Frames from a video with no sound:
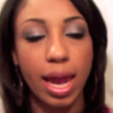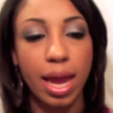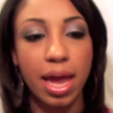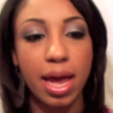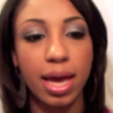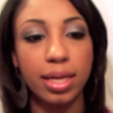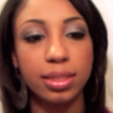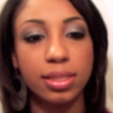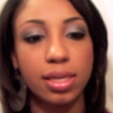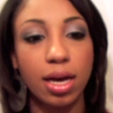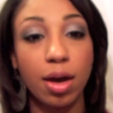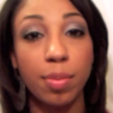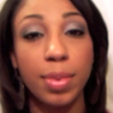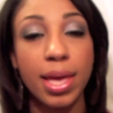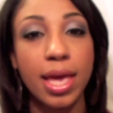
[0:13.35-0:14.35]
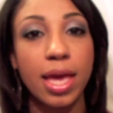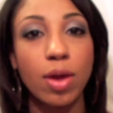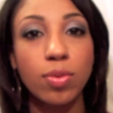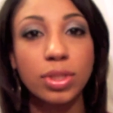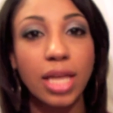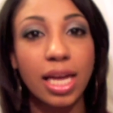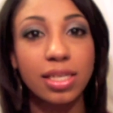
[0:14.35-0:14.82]
And um,
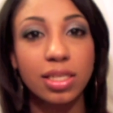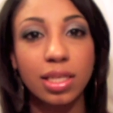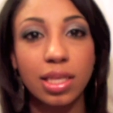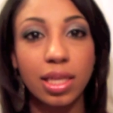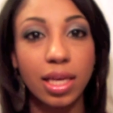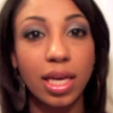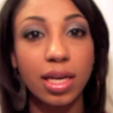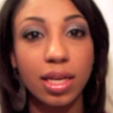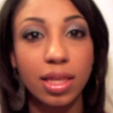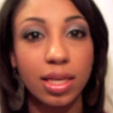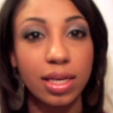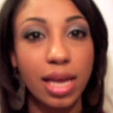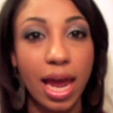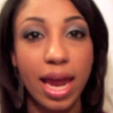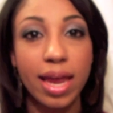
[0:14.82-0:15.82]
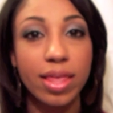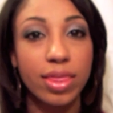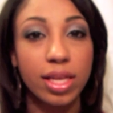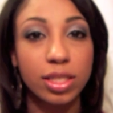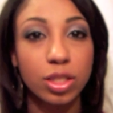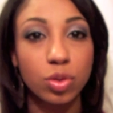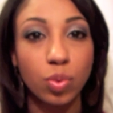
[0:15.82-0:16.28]
it was actually the end of the day,
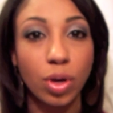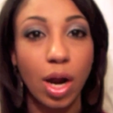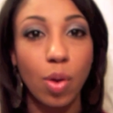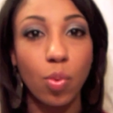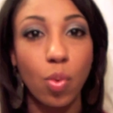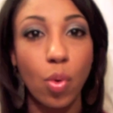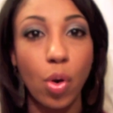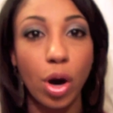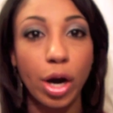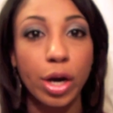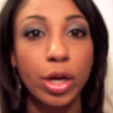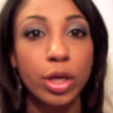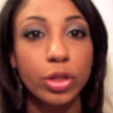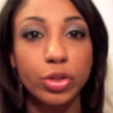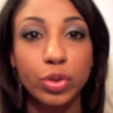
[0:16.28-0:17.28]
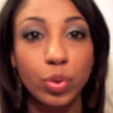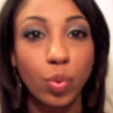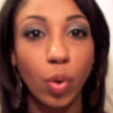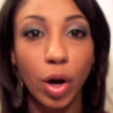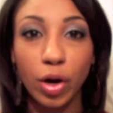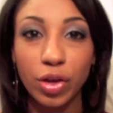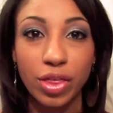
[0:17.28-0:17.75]
and this is what I wore to
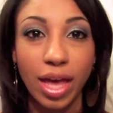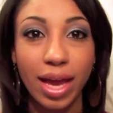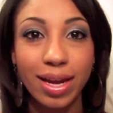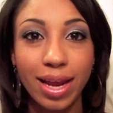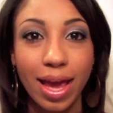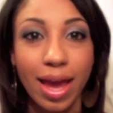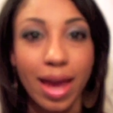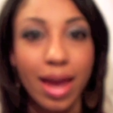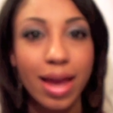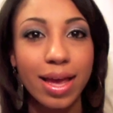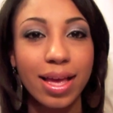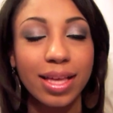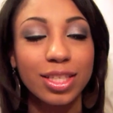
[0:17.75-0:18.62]
work that day.